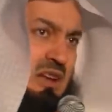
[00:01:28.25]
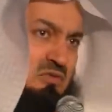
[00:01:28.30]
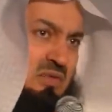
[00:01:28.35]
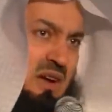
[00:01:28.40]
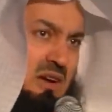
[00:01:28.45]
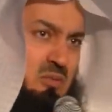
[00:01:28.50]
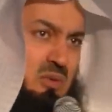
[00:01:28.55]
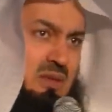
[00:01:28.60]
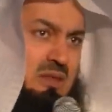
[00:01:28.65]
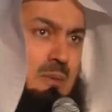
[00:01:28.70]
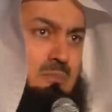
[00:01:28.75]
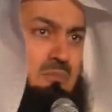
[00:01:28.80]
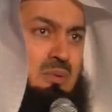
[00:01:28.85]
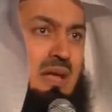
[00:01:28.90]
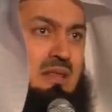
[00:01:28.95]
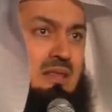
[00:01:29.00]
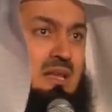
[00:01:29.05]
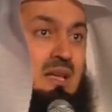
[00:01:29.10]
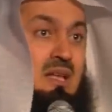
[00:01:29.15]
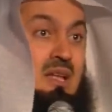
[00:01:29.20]
In fact, when the
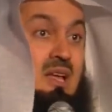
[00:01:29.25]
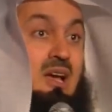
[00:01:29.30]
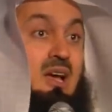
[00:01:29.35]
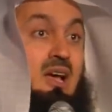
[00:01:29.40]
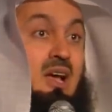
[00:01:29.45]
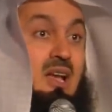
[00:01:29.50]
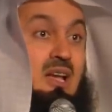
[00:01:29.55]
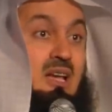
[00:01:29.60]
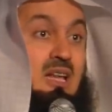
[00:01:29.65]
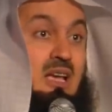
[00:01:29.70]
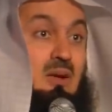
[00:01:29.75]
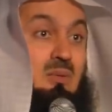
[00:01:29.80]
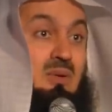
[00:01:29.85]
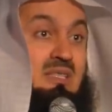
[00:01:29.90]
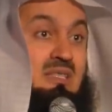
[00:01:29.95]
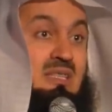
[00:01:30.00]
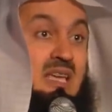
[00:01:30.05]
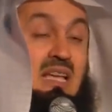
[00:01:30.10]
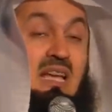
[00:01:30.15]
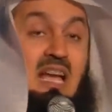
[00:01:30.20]
brother earlier
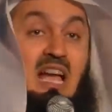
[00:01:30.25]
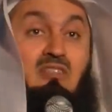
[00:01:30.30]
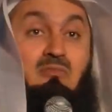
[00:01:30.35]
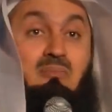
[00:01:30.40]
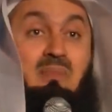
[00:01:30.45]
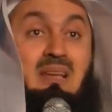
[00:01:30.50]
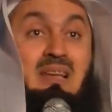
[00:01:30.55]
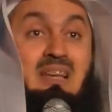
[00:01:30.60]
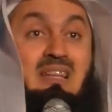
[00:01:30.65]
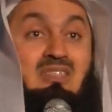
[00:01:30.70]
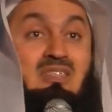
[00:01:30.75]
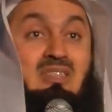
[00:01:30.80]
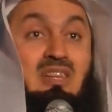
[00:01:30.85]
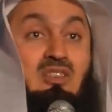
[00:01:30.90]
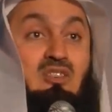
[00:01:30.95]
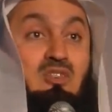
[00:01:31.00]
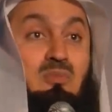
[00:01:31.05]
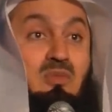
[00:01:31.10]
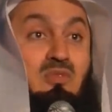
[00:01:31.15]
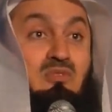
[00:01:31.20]
was saying, I've been
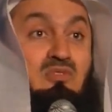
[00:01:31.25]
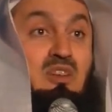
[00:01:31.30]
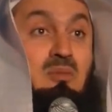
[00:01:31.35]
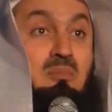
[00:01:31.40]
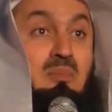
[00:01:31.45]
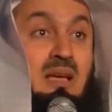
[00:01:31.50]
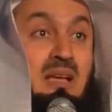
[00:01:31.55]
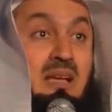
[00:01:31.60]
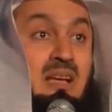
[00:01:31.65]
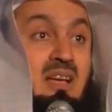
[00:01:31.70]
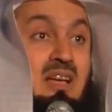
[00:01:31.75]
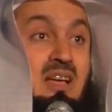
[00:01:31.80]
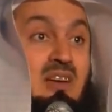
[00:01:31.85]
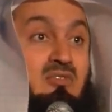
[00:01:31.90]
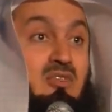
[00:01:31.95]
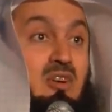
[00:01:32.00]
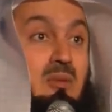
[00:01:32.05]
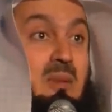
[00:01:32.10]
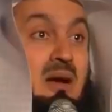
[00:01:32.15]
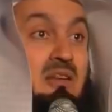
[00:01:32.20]
listening to Mufti Menk
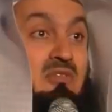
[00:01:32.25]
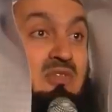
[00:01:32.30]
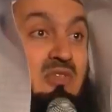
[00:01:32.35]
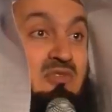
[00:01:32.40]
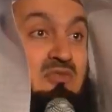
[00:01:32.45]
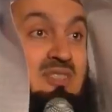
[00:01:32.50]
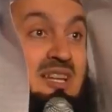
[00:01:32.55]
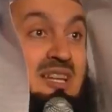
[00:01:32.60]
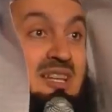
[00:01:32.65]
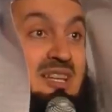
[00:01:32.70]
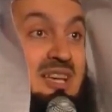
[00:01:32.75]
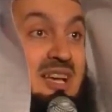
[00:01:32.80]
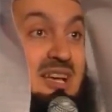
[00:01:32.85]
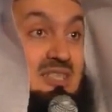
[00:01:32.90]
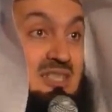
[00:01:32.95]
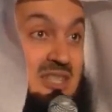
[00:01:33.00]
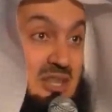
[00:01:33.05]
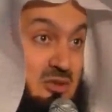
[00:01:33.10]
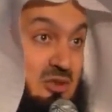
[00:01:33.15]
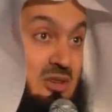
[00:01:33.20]
for about 15
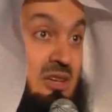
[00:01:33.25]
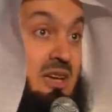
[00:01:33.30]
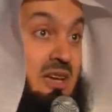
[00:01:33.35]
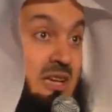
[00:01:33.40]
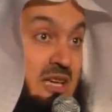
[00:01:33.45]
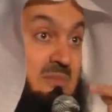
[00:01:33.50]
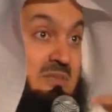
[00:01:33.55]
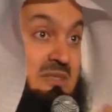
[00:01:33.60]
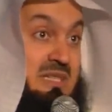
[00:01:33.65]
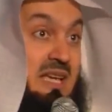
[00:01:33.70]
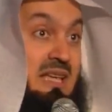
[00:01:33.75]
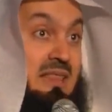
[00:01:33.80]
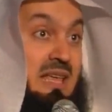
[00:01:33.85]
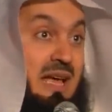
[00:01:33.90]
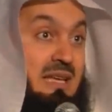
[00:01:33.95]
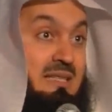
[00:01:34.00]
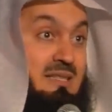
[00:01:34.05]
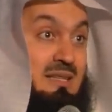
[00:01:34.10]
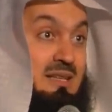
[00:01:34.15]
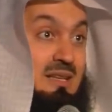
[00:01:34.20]
years. Did you hear him say
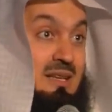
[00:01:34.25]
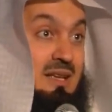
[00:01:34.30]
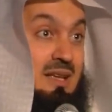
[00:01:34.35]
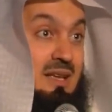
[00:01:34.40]
that?